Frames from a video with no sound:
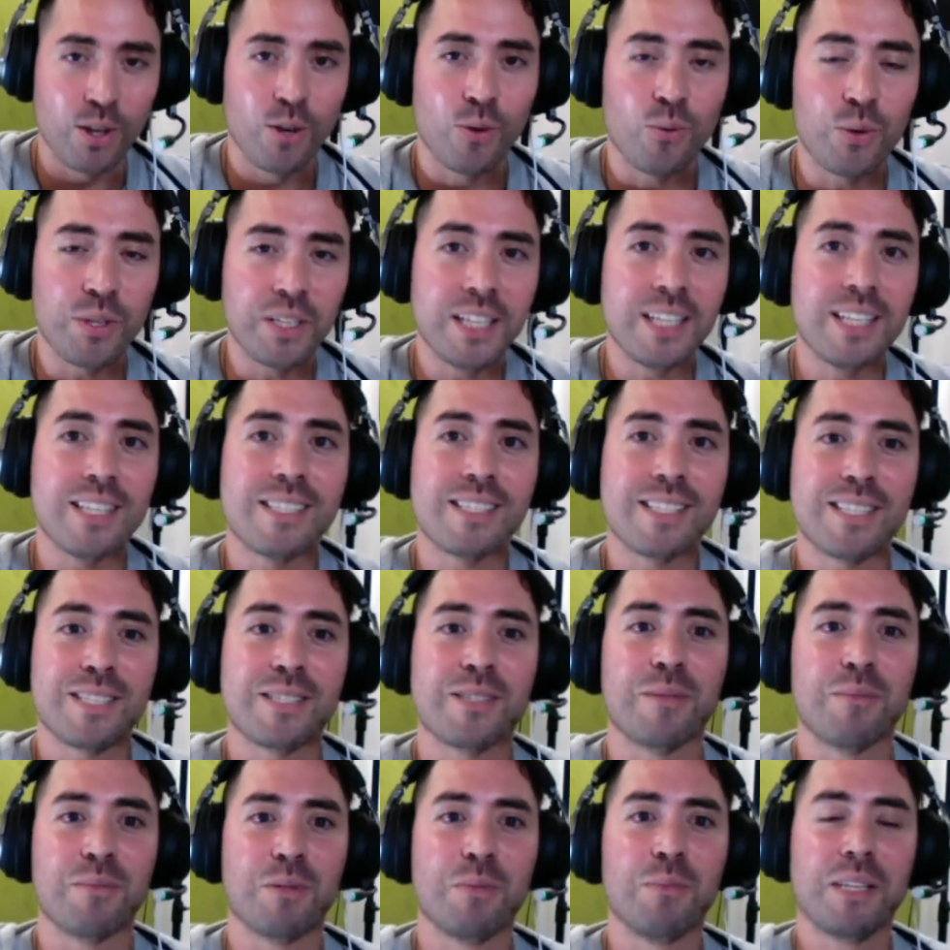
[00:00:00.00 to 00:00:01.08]
we need a
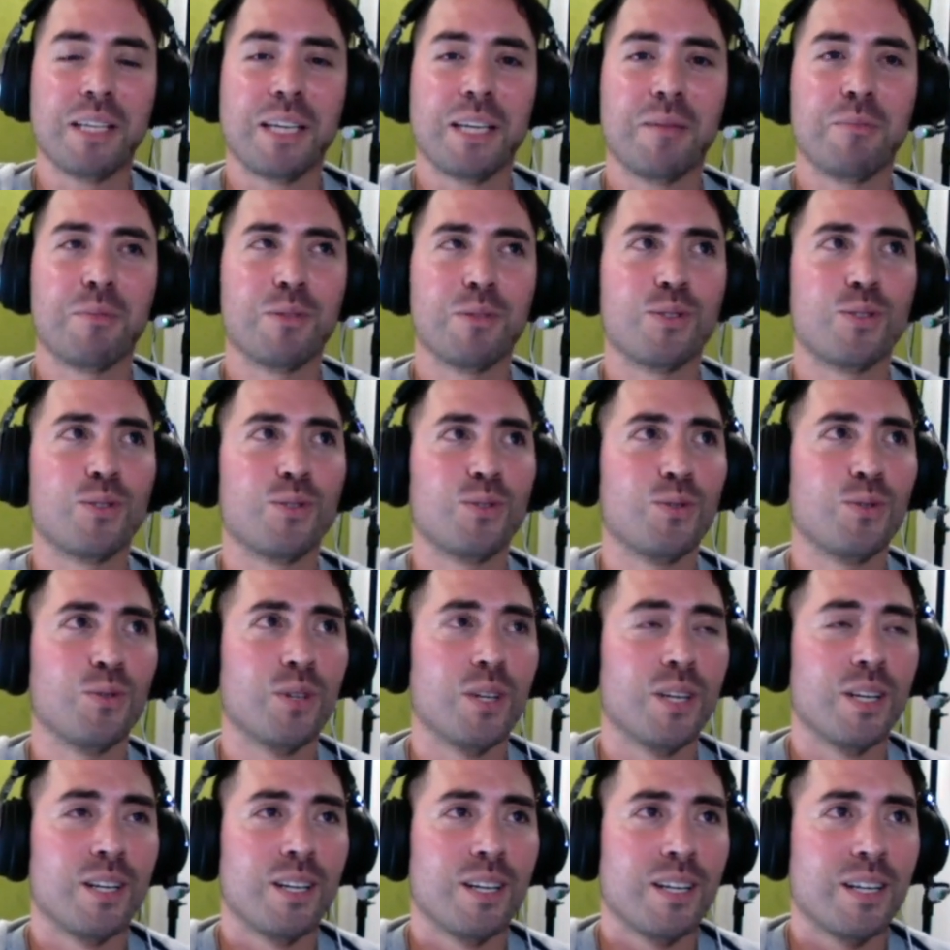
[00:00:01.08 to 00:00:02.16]
system to be able to
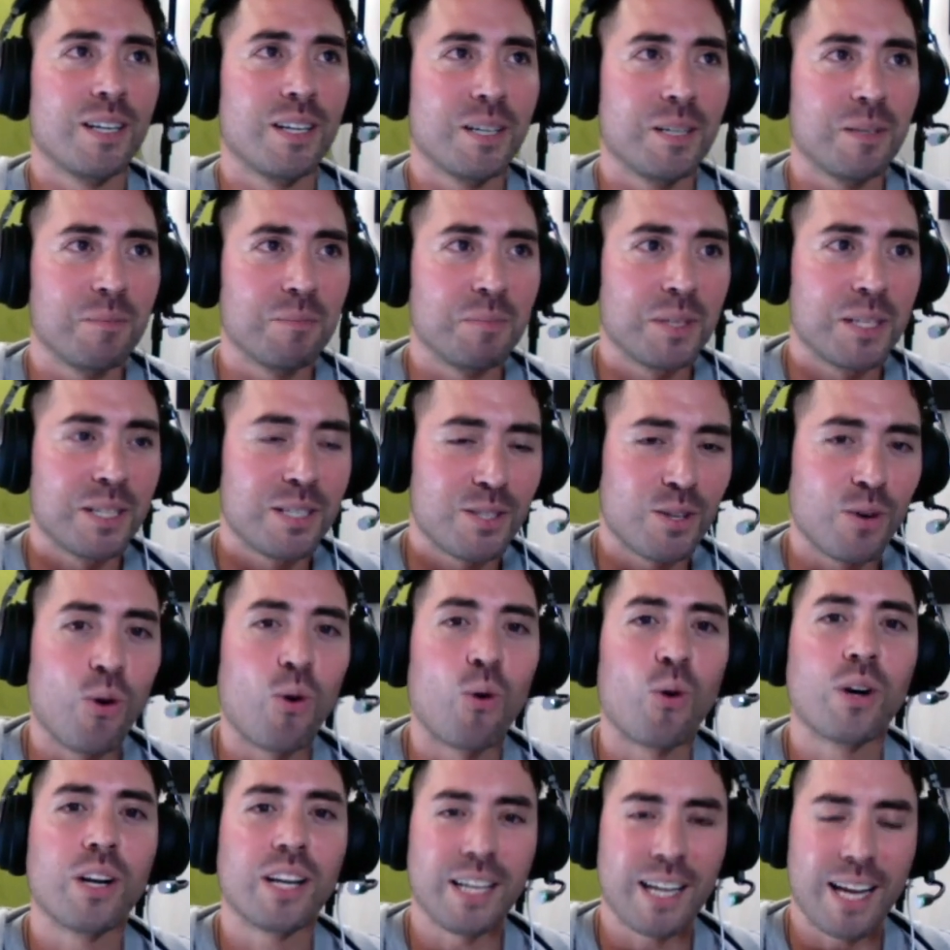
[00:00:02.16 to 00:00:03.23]
um, to
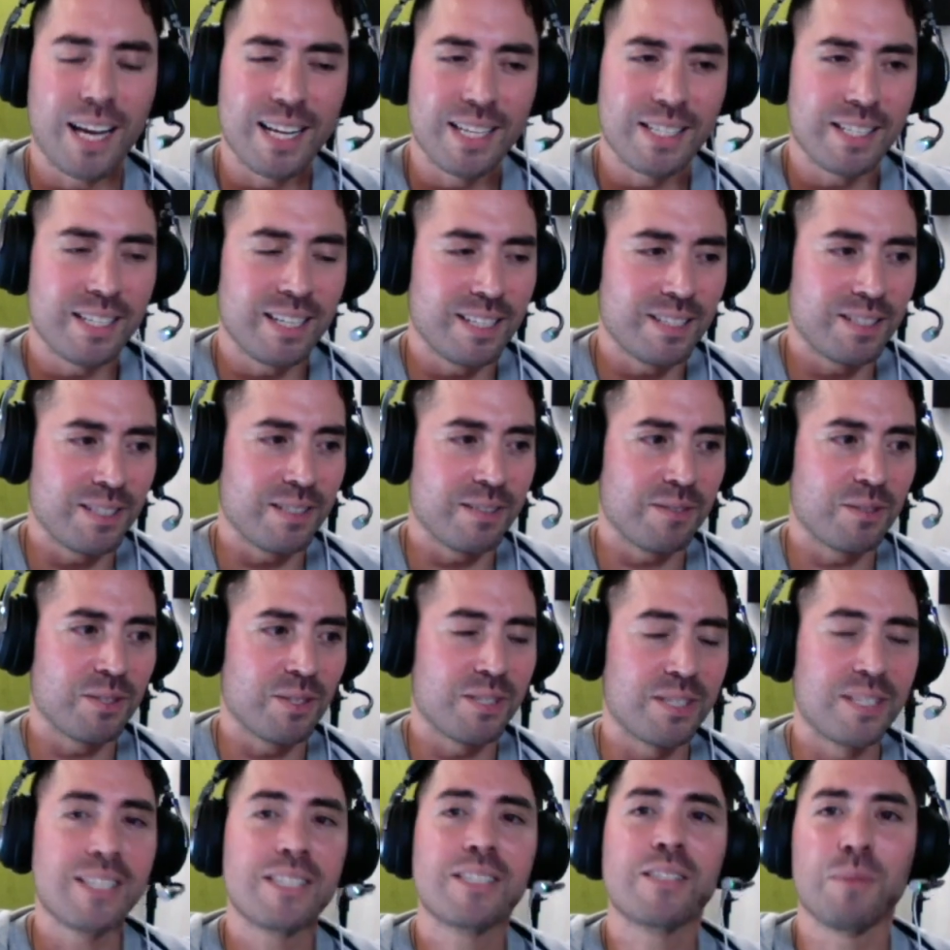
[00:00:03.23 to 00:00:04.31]
organize it and to, to
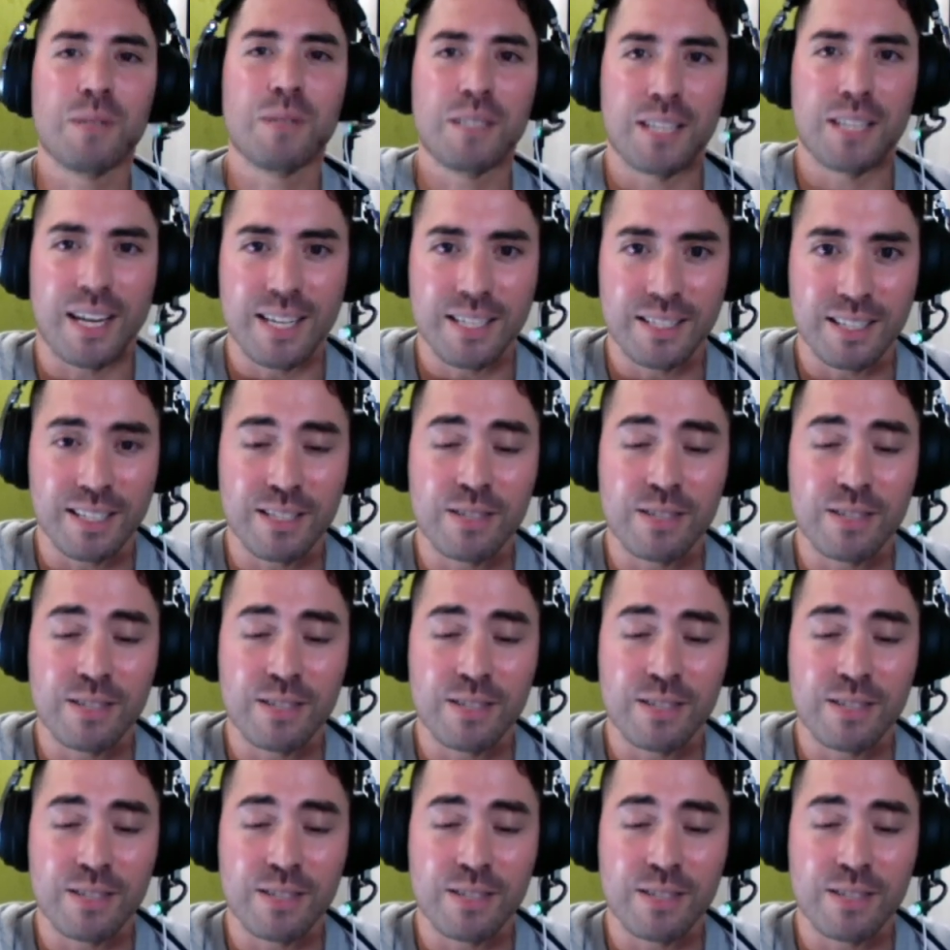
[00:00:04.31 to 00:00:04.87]
systematize it.